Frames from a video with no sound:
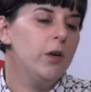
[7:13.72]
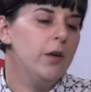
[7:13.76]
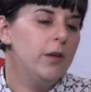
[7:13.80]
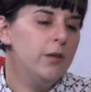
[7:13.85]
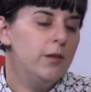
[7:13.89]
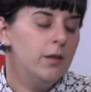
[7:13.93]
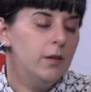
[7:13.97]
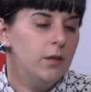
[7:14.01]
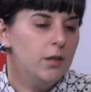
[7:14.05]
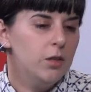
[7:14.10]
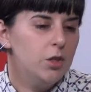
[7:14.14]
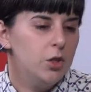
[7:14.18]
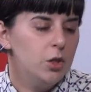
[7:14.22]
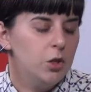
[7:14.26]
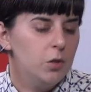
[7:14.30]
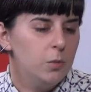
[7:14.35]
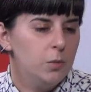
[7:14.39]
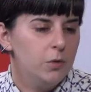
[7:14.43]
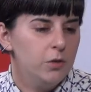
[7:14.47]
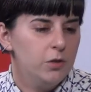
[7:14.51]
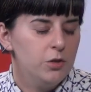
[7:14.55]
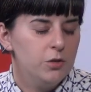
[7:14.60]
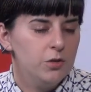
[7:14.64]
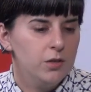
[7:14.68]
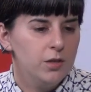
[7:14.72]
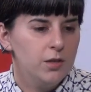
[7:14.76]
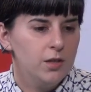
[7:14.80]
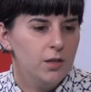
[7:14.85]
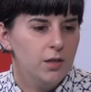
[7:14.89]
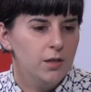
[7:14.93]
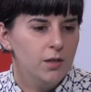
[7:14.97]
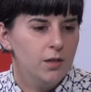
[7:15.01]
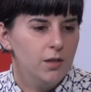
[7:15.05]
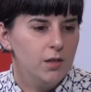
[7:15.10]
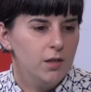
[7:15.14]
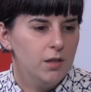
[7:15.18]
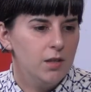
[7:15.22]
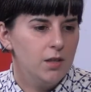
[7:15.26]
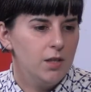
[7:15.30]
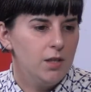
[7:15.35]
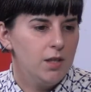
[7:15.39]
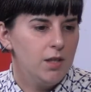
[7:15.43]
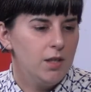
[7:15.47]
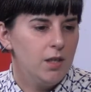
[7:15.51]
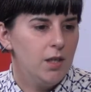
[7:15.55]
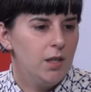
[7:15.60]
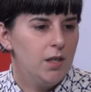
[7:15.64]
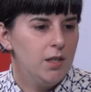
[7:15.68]
what I think is super interesting
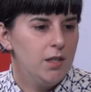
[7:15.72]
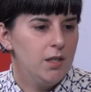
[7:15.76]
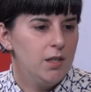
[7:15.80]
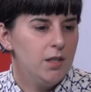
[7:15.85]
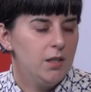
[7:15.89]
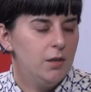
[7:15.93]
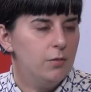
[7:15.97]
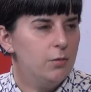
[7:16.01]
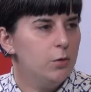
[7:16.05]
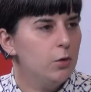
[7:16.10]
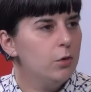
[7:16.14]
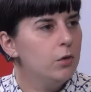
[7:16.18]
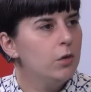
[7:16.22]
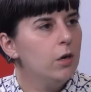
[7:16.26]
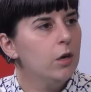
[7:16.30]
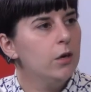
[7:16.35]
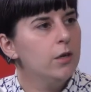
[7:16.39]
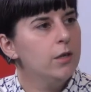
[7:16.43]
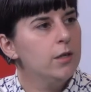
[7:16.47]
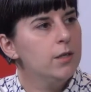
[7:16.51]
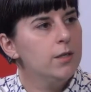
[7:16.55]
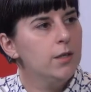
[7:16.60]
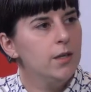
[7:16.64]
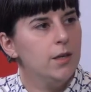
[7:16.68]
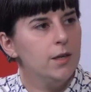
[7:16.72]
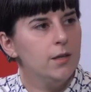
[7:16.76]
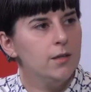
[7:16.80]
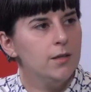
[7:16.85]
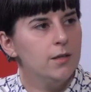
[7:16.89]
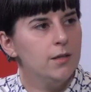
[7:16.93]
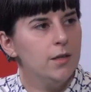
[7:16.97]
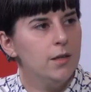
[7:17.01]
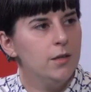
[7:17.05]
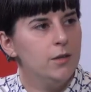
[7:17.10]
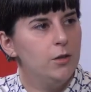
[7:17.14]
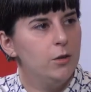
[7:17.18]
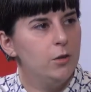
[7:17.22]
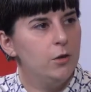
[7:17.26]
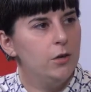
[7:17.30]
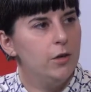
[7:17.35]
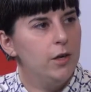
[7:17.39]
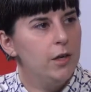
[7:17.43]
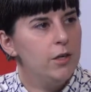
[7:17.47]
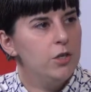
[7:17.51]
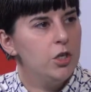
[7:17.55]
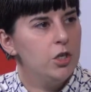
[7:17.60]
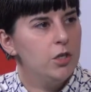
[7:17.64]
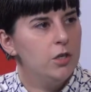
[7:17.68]
is that if you're an architect and you're
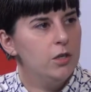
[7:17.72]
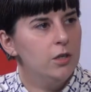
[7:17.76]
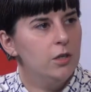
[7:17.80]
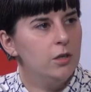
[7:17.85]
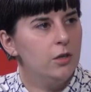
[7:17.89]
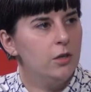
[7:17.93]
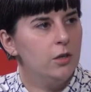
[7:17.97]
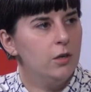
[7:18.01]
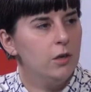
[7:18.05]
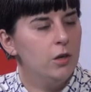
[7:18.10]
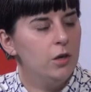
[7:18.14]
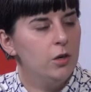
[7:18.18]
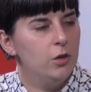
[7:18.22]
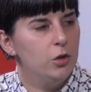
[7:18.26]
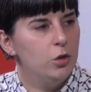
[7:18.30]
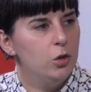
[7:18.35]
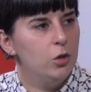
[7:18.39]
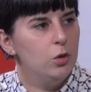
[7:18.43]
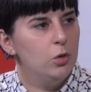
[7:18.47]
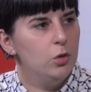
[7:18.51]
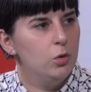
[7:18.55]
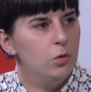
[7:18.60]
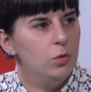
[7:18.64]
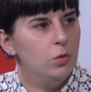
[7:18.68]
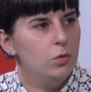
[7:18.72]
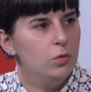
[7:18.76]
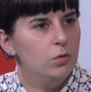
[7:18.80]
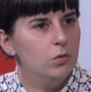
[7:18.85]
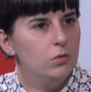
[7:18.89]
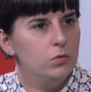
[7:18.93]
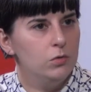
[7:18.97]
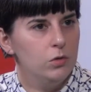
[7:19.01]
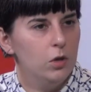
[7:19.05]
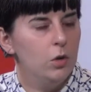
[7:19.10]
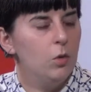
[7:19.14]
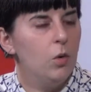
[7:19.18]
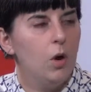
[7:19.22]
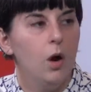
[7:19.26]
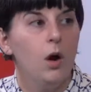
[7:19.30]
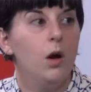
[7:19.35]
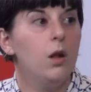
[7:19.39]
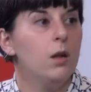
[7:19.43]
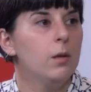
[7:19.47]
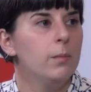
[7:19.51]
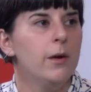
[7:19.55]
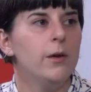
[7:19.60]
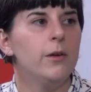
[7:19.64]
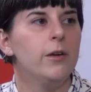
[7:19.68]
an engineer, you know
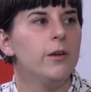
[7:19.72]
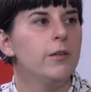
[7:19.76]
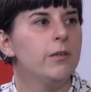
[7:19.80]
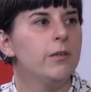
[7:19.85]
all about